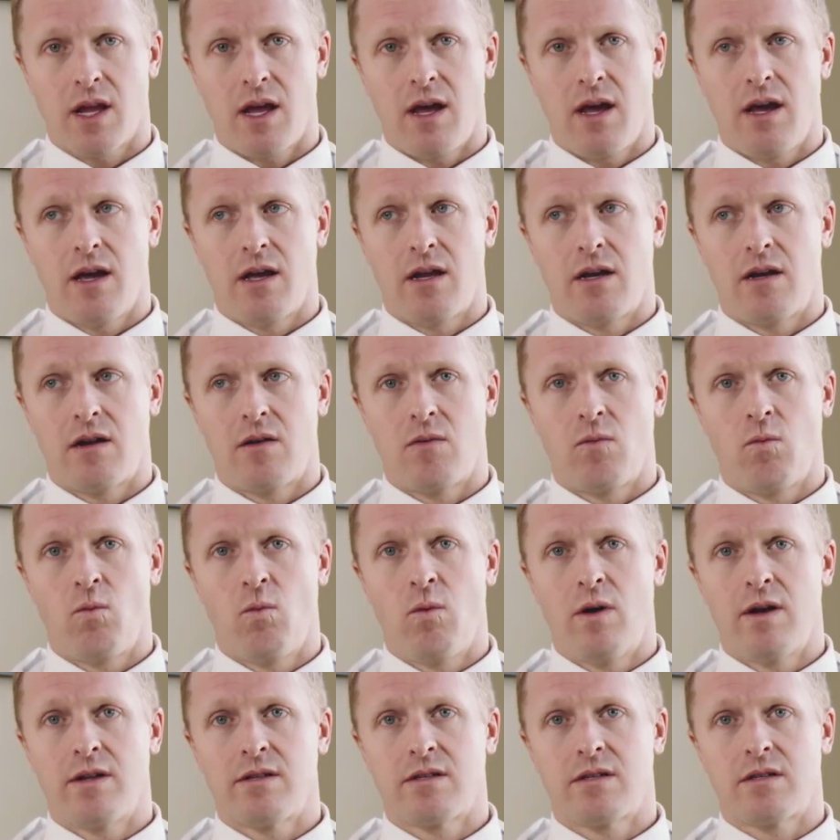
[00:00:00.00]
And
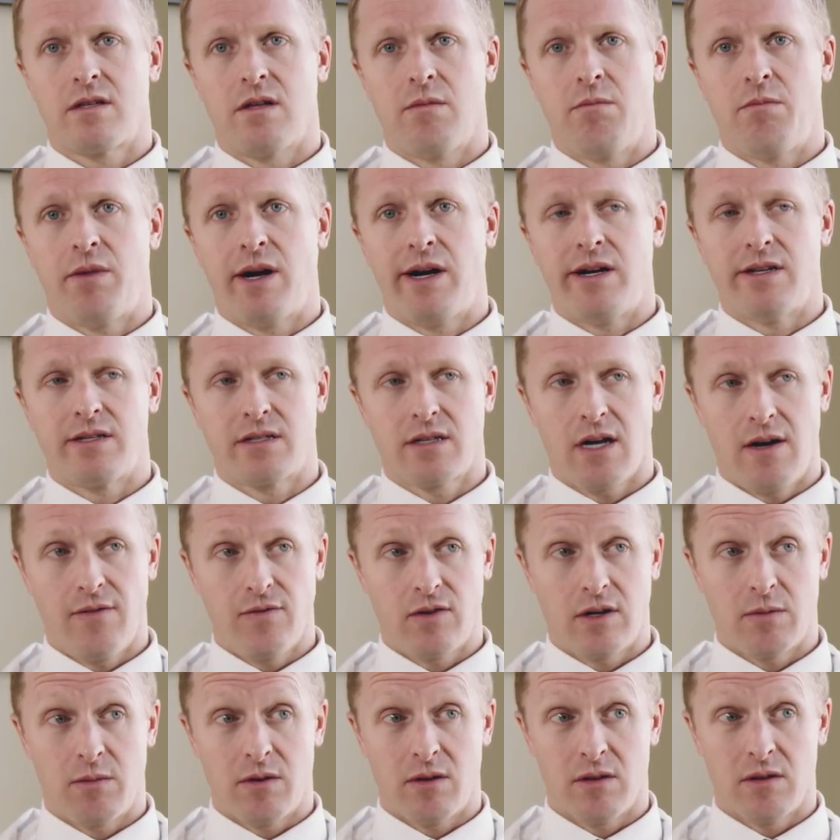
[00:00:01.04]
once the bite is
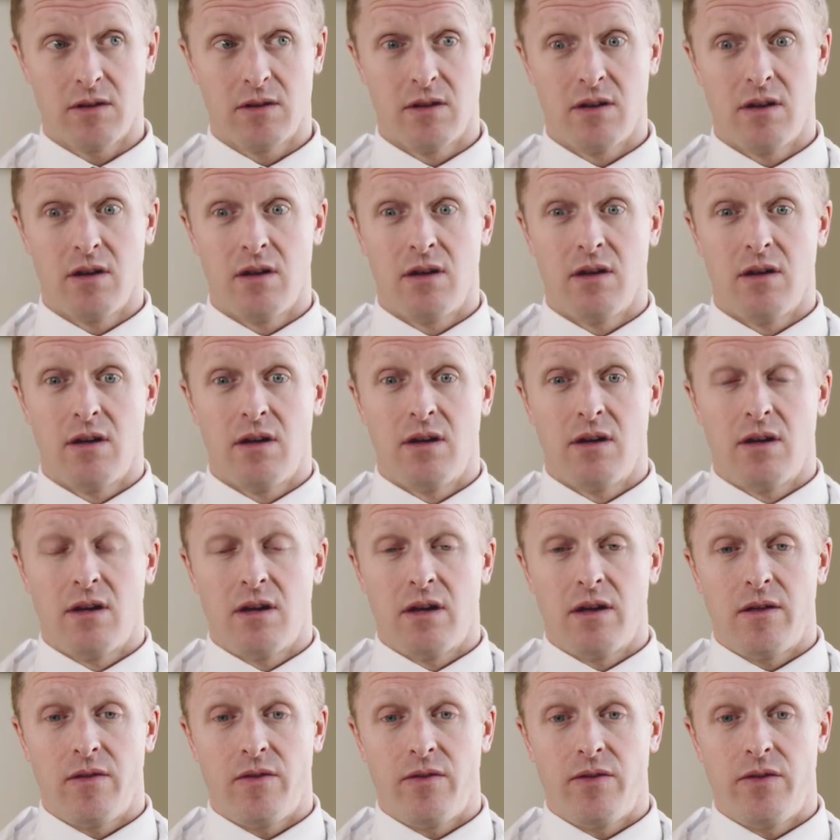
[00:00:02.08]
comfortable,
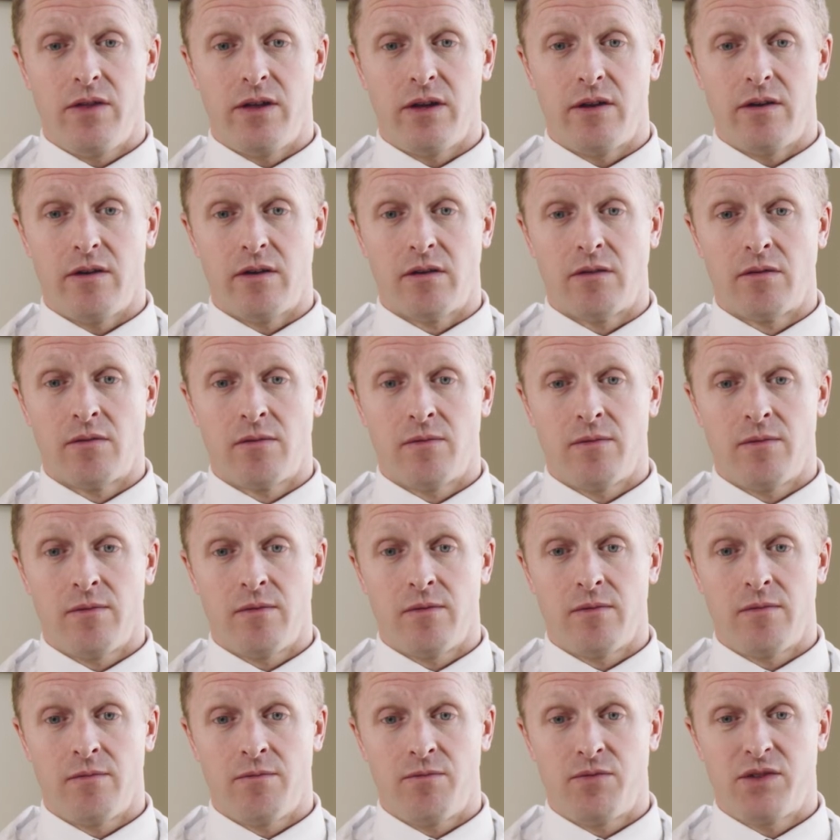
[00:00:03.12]
the
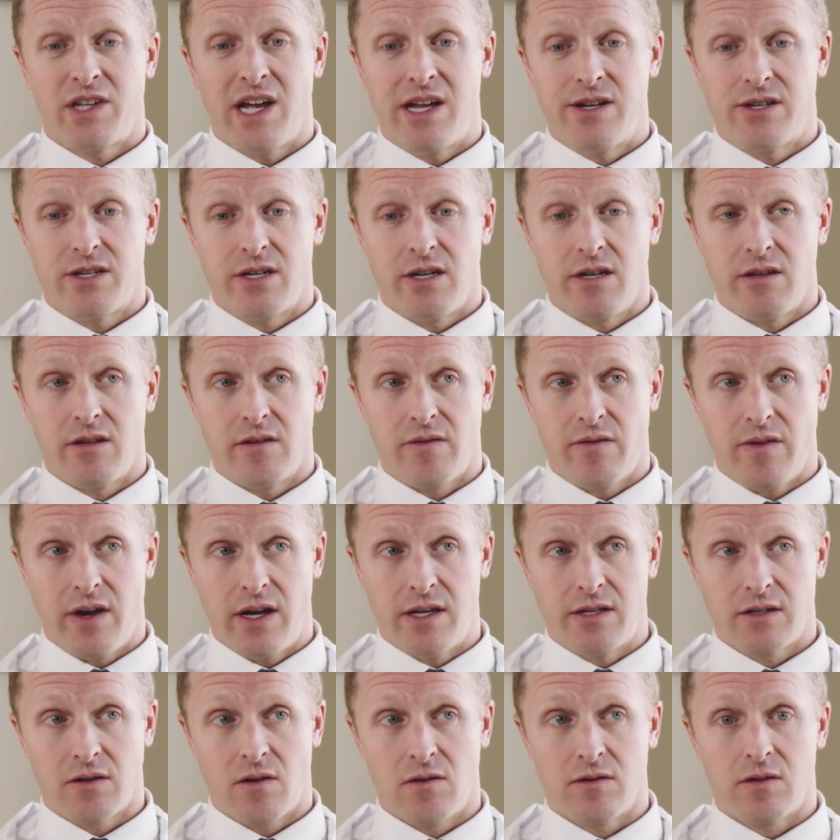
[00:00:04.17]
tension in the
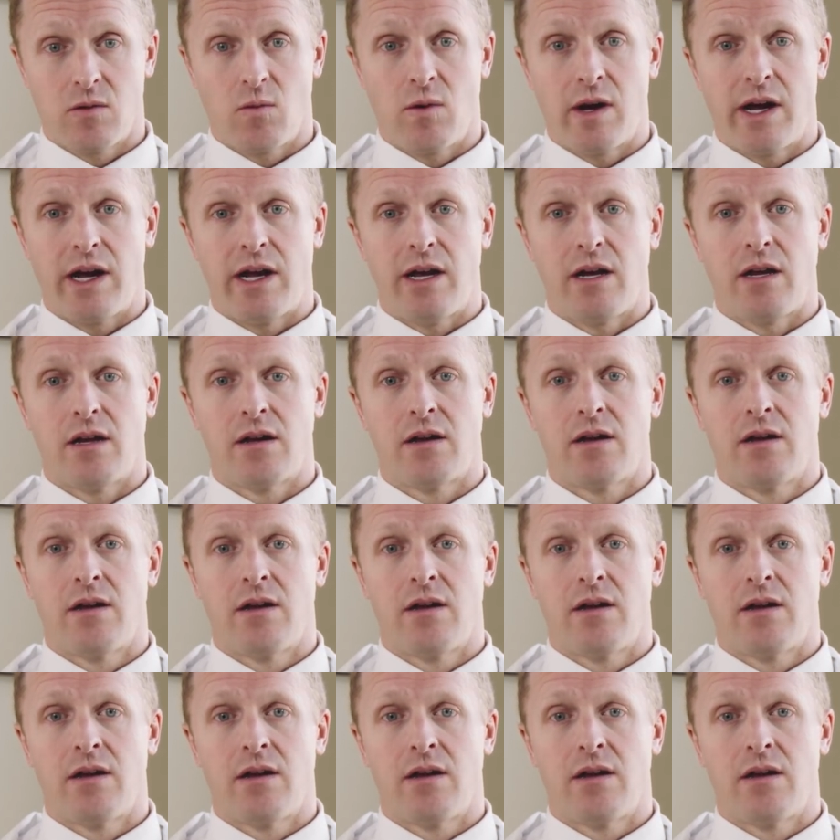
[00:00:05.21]
face goes away,